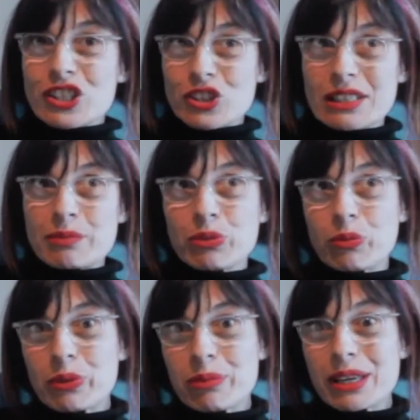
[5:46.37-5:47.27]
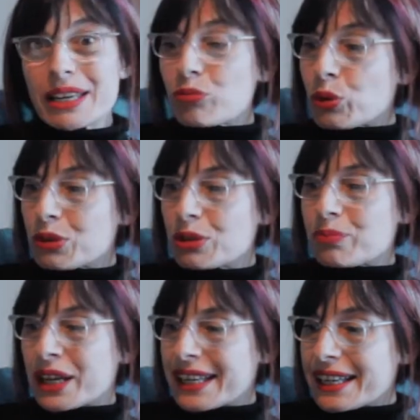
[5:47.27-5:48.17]
Newly Born Woman
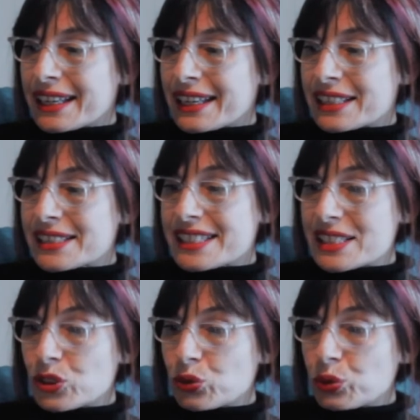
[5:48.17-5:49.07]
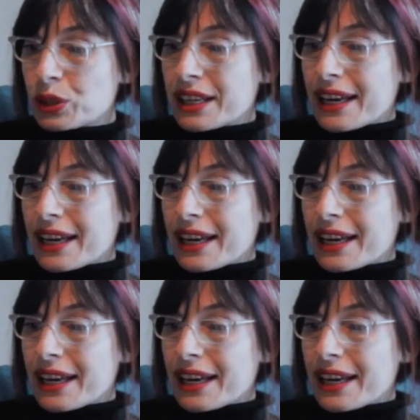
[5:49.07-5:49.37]
by Hélène Cizou,